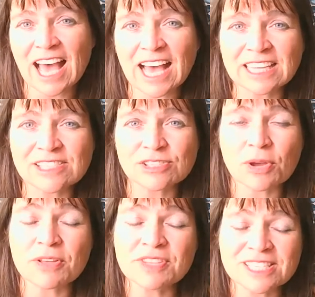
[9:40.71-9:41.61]
And
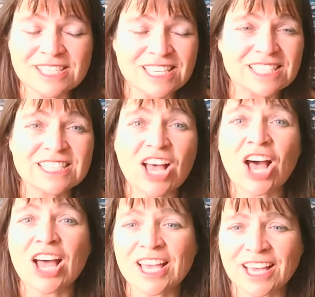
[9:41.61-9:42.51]
this
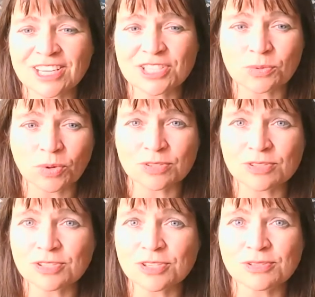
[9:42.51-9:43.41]
desire to want
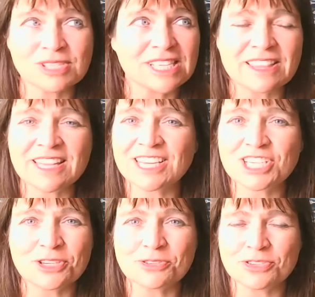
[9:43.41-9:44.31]
to send their
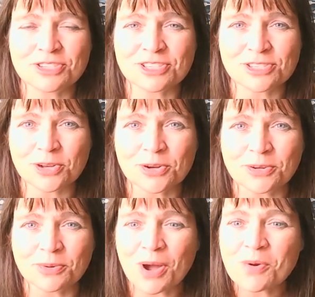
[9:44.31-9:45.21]
children to
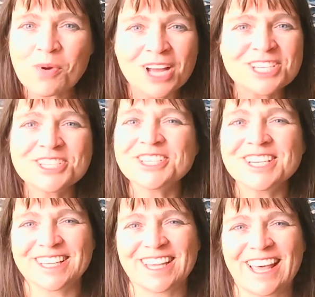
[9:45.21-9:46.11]
school, well, why
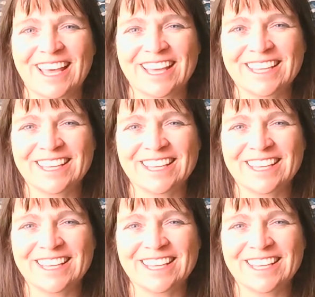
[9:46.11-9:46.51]
shouldn't they?